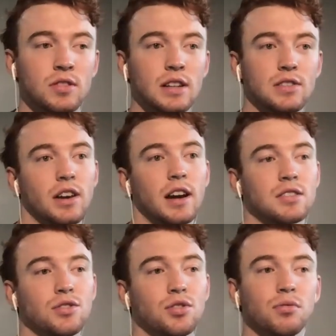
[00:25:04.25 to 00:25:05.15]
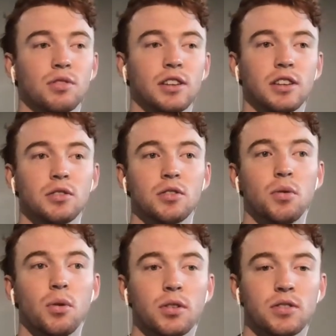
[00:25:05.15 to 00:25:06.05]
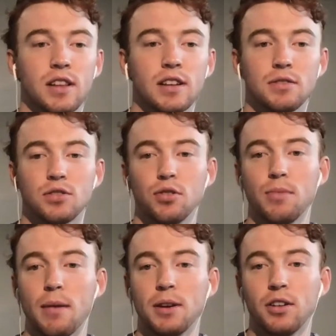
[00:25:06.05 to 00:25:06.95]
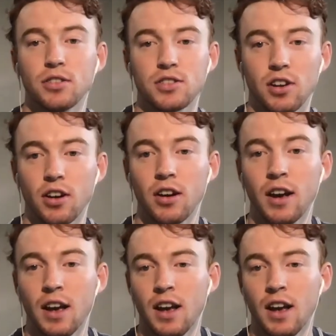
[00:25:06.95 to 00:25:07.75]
there's like 2 really good quarters and then 2 maybe not so.